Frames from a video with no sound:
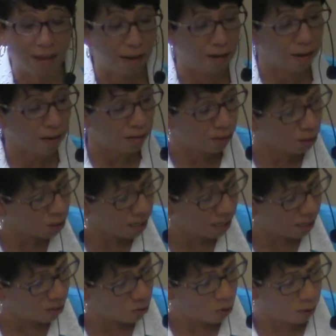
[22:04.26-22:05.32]
and
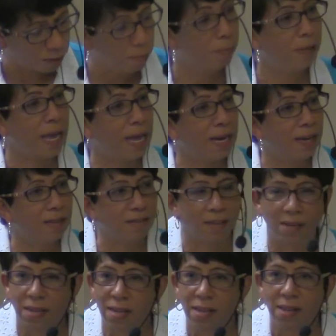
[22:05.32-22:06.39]
looking at all the planets
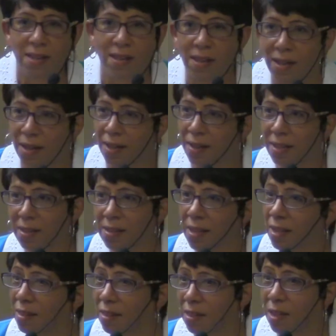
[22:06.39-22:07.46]
and
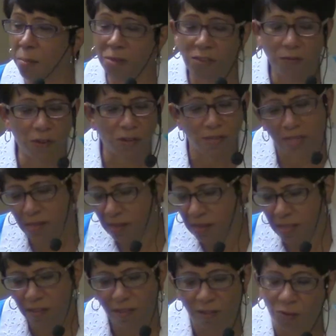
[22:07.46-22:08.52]
in the hemisphere,
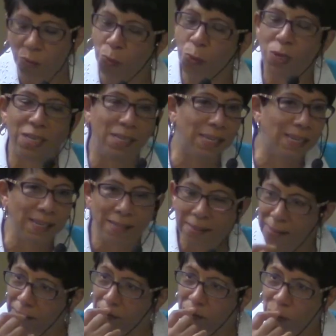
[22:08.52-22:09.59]
this
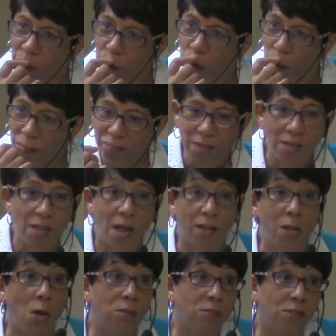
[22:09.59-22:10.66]
is cool.
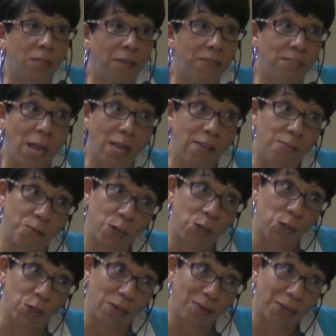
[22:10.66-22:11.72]
I also love science
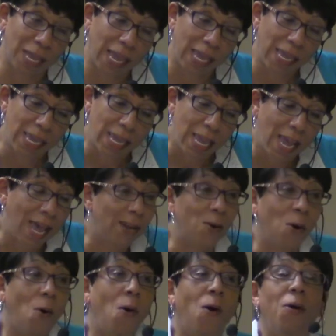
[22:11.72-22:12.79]
fiction, okay? And
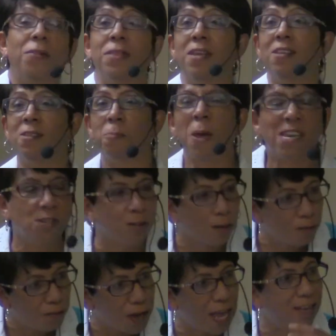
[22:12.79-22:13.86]
all the special
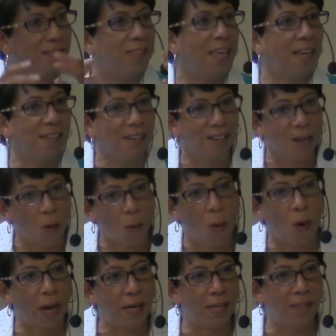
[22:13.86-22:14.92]
effects that go
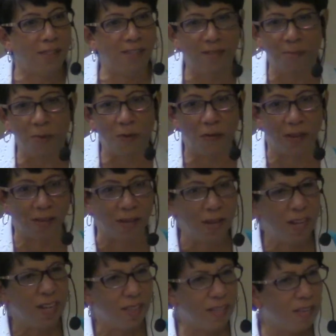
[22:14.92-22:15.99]
on in these movies,
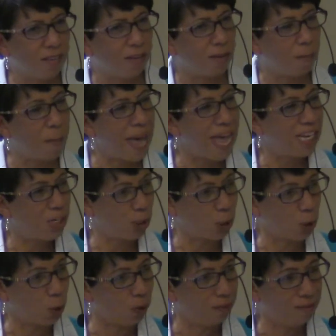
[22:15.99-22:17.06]
this is
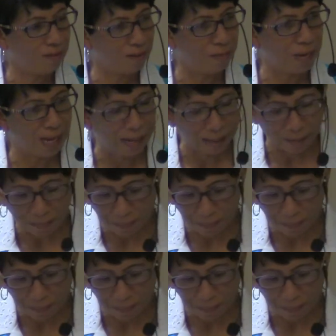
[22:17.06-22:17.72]
magical to me.